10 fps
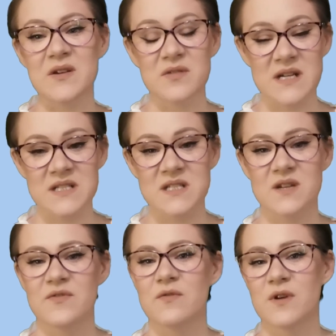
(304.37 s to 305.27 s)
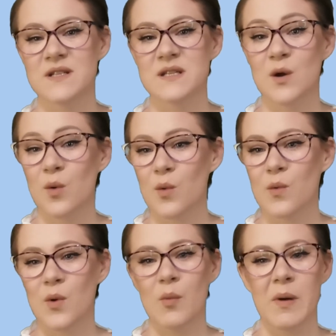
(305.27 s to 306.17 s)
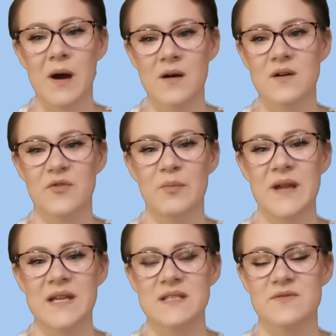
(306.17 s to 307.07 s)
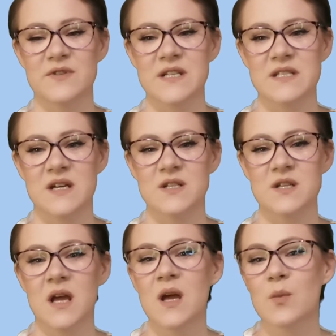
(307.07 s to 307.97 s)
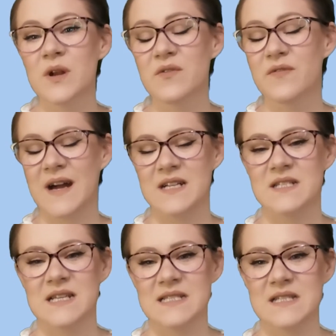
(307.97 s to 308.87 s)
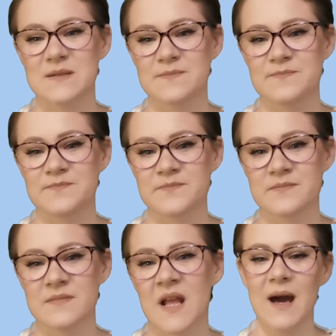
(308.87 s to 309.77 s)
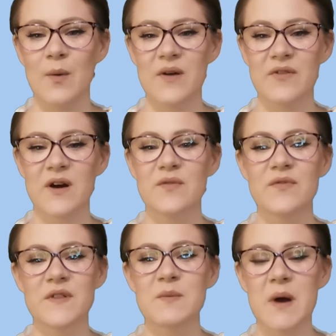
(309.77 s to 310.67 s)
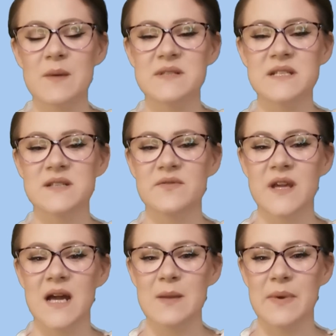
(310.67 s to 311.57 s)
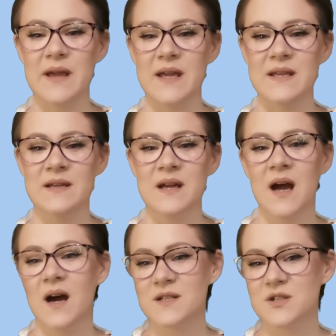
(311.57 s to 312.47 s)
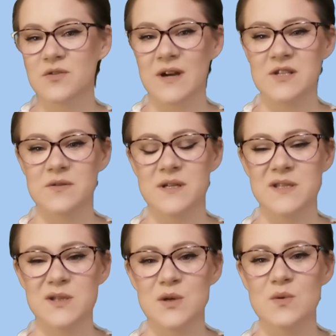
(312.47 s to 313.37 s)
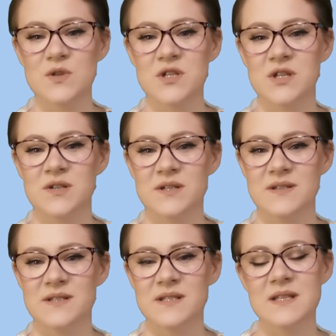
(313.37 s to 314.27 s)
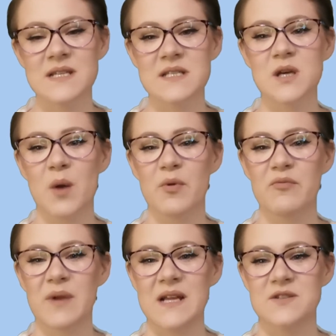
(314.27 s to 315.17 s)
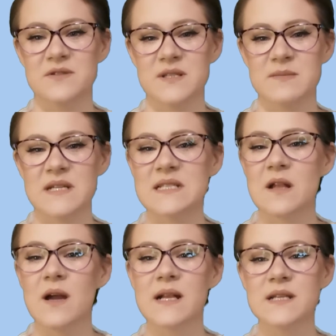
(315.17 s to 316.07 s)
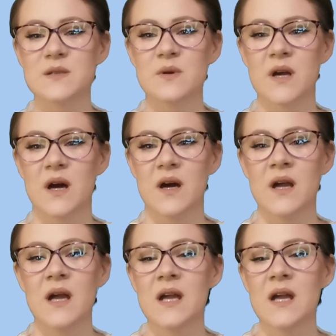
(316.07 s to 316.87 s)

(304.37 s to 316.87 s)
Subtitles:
being credited for writing all or part of a piece of research when in fact they didn't. However, for the purposes of EAP, undergraduate and school students, this type of plagiarism is likely to occur